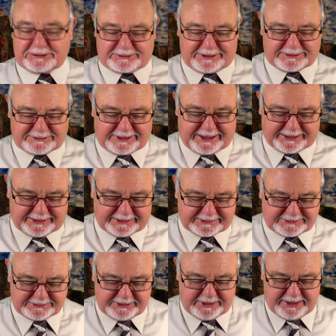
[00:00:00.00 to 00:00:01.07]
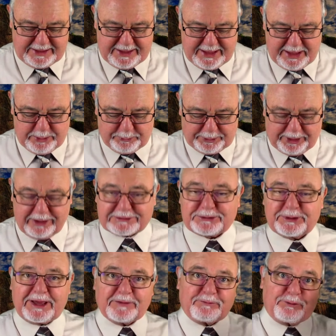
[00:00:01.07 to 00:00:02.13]
just us getting this. We
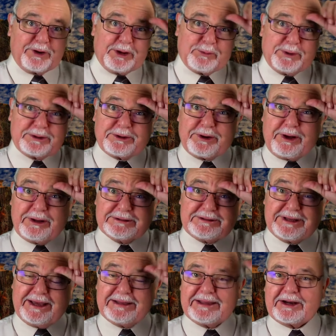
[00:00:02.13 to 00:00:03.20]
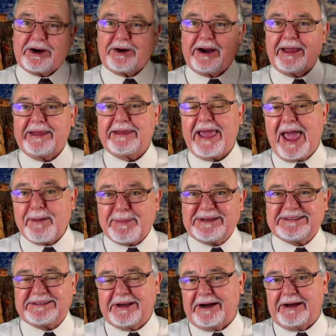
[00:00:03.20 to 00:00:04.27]
also get frequent calls saying that our
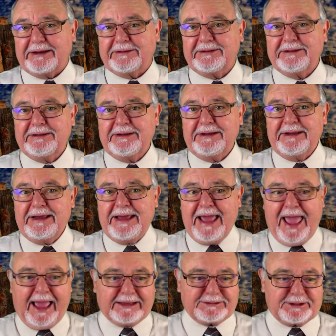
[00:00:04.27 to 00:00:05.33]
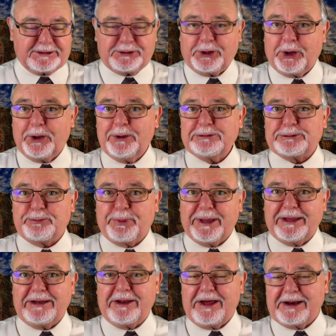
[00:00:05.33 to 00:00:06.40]
Amazon has this huge
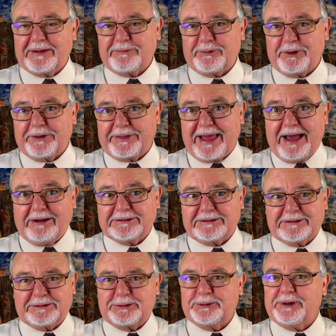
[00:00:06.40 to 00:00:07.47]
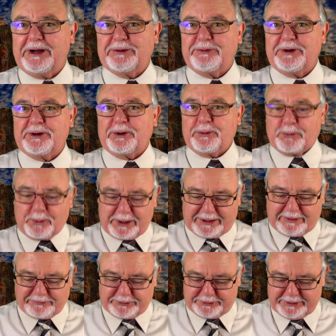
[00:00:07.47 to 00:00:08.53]
bill on it for one thousand two hundred dollars or
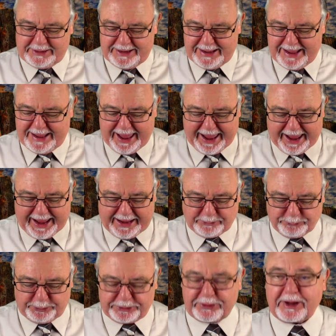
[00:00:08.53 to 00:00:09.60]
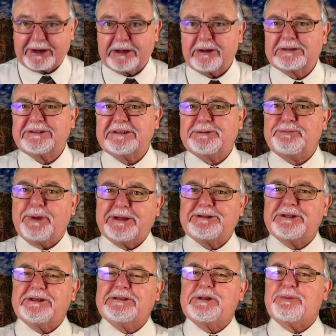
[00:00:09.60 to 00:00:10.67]
whatever, and we thought it looked
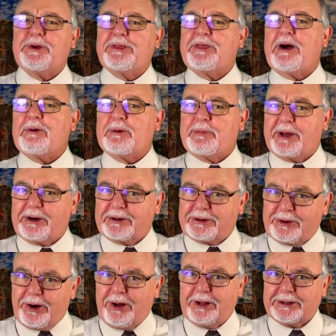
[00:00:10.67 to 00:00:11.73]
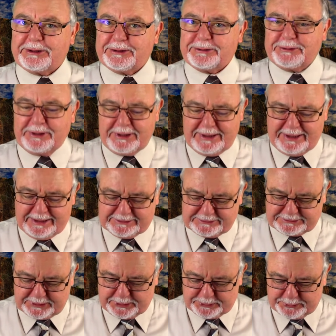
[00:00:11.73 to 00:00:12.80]
suspicious and we thought we better call you.
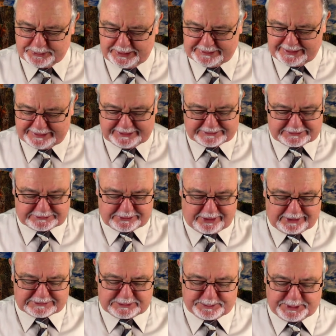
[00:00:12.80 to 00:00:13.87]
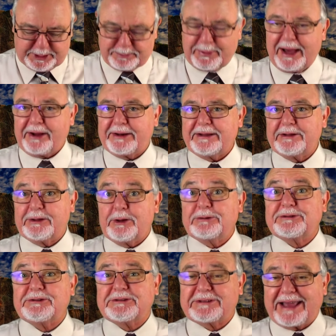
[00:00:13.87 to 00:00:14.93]
So uh, they need to talk to me about it.
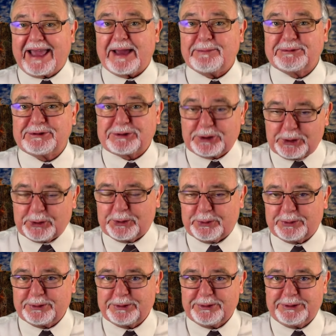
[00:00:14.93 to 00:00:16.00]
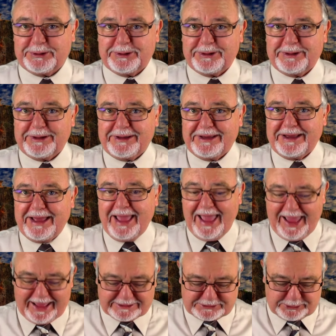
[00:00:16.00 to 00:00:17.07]
Those are scams too.
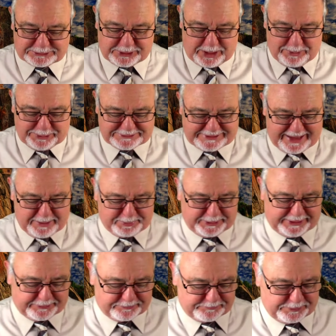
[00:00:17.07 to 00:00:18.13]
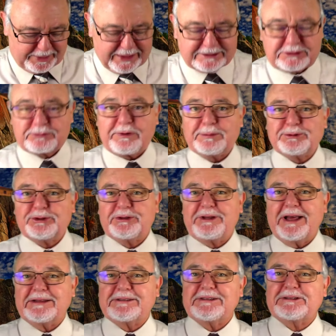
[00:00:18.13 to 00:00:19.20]
And so it's always happening. Scripture
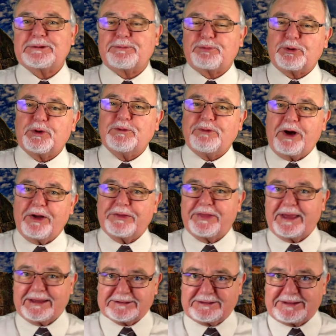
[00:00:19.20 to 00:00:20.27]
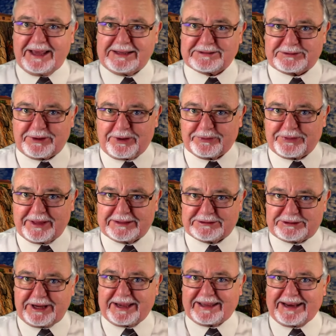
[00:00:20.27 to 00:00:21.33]
tells us to prove all things, test all things,
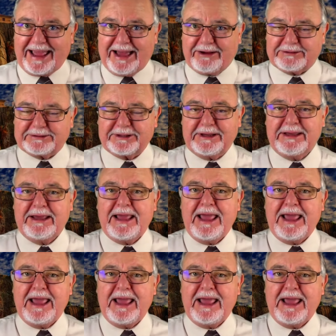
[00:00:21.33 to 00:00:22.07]
check it out.